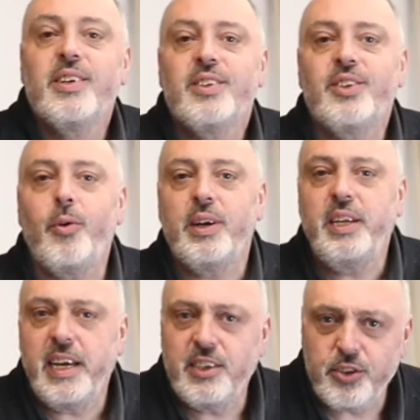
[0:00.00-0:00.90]
So with
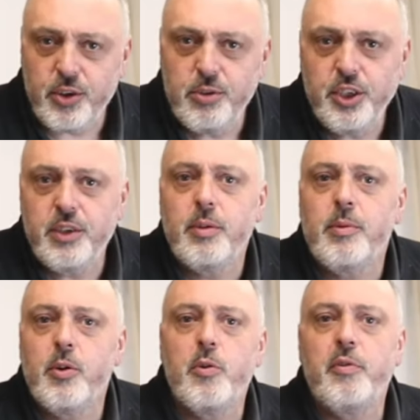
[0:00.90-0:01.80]
the extrusion
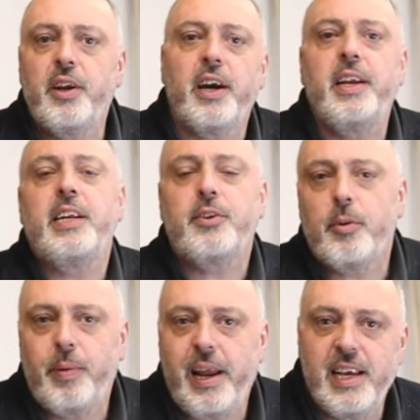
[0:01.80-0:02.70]
removed, I need to
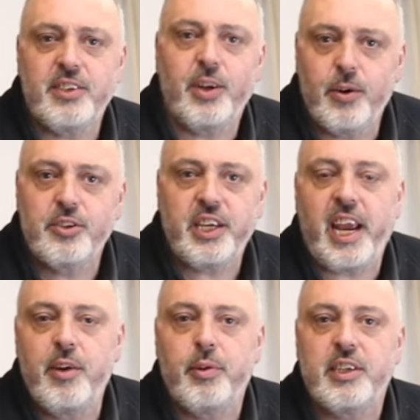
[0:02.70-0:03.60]
replace those
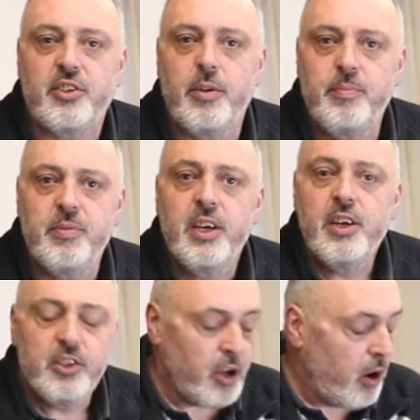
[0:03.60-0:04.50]
again with something.
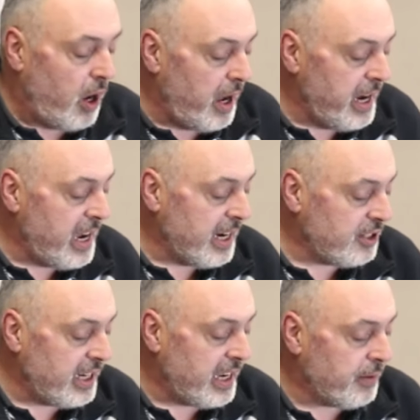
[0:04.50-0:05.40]
So I
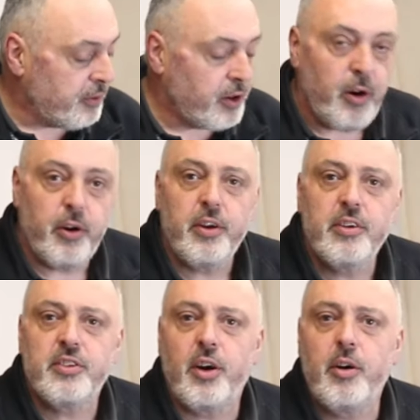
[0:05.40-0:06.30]
actually have
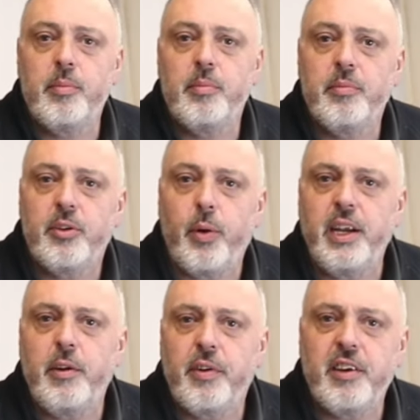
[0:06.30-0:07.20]
cut some
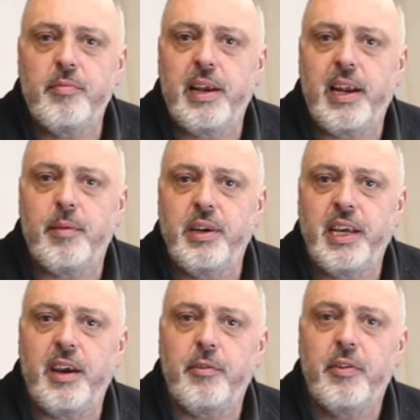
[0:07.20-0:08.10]
25mm
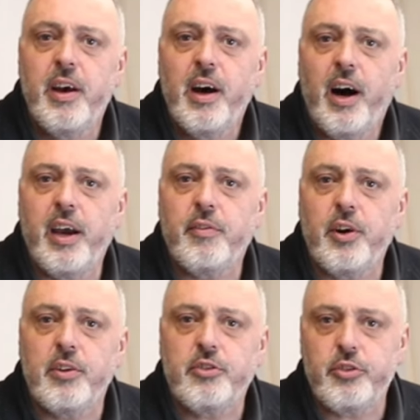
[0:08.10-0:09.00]
MDF. I have
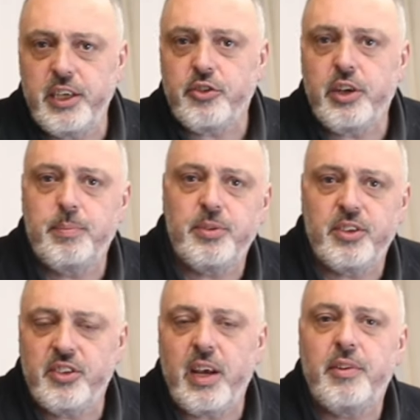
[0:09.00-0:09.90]
cut three strips
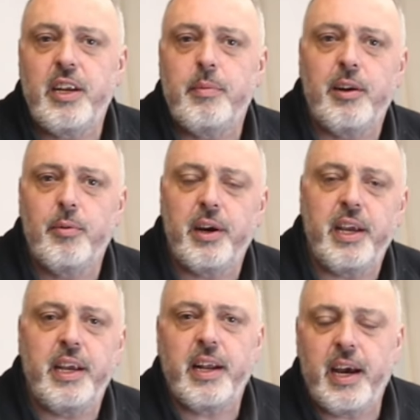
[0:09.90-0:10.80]
70mm
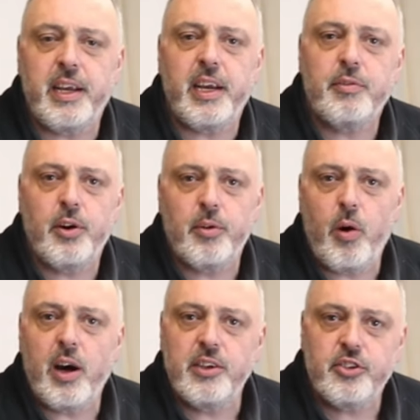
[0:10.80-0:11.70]
wide, and I have cut
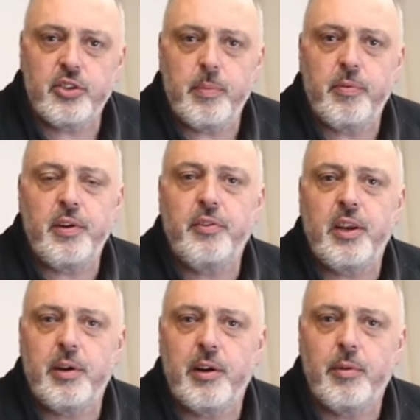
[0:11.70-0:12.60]
one strip
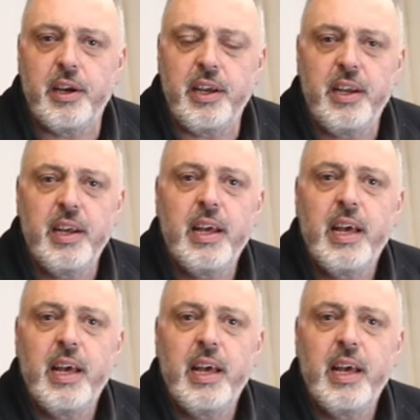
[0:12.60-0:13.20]
50mm wide.